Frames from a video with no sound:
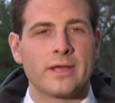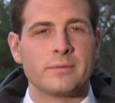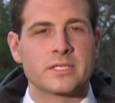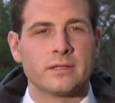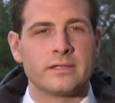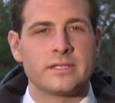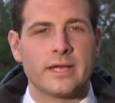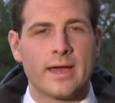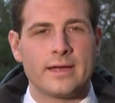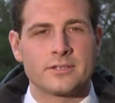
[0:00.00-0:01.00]
name is
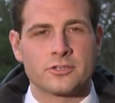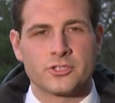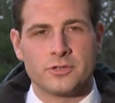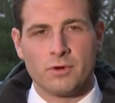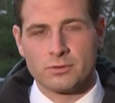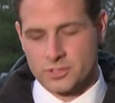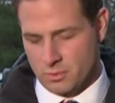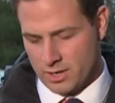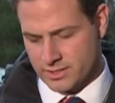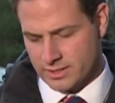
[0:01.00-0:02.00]
Lindsay Hayes, and she wrote
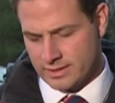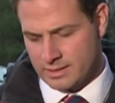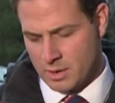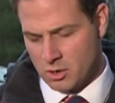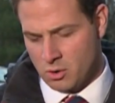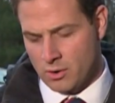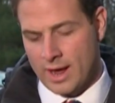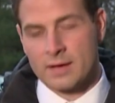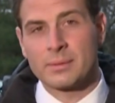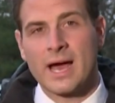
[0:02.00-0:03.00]
to us in an email, quote,
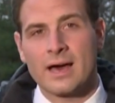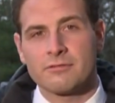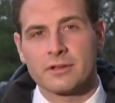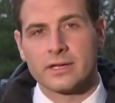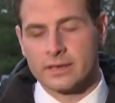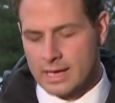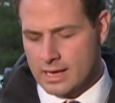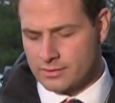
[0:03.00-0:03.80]
I am confident